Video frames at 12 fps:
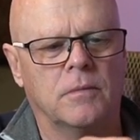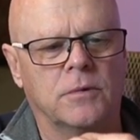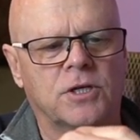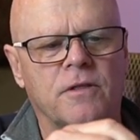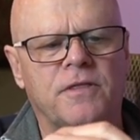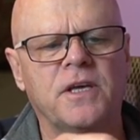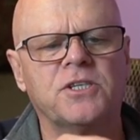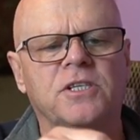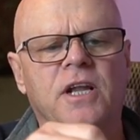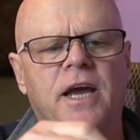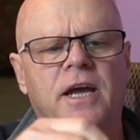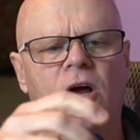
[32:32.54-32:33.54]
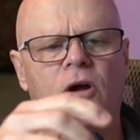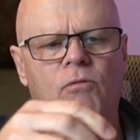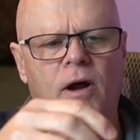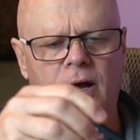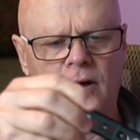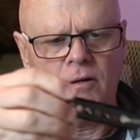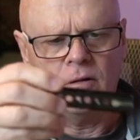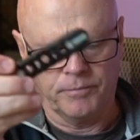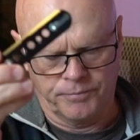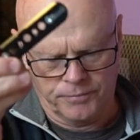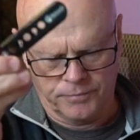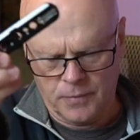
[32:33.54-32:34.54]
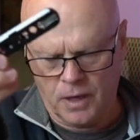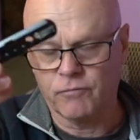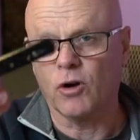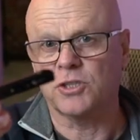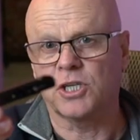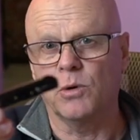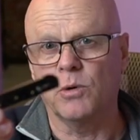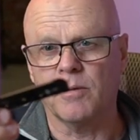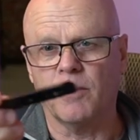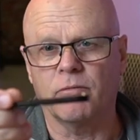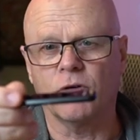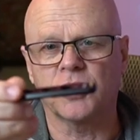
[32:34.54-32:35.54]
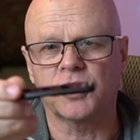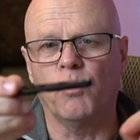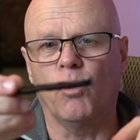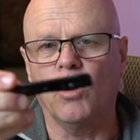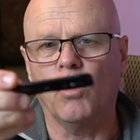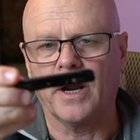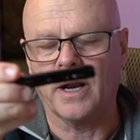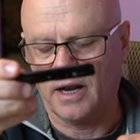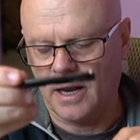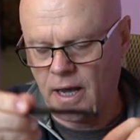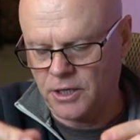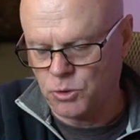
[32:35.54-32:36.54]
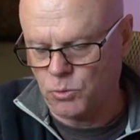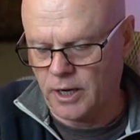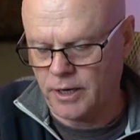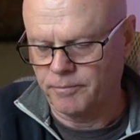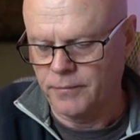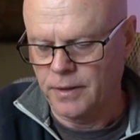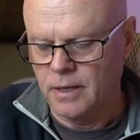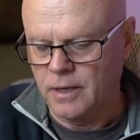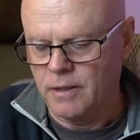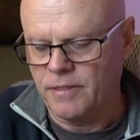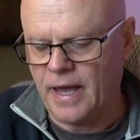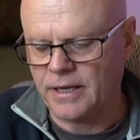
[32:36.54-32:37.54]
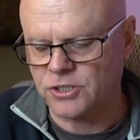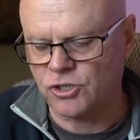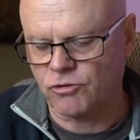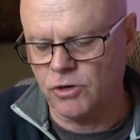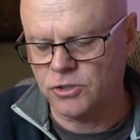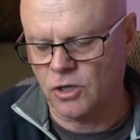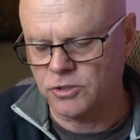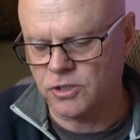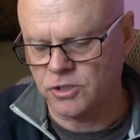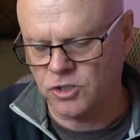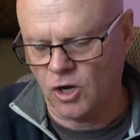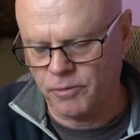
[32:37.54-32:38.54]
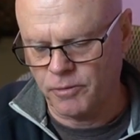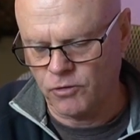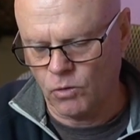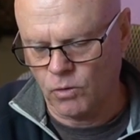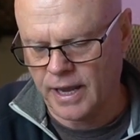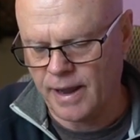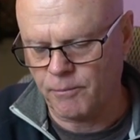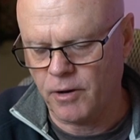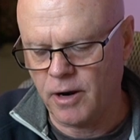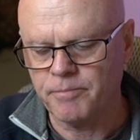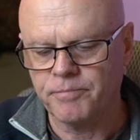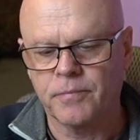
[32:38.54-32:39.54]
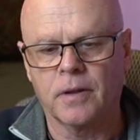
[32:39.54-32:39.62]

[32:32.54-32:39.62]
So this NATO rail, I've got two of them. I've got a smaller one and a larger one. That screws onto the top of your camera,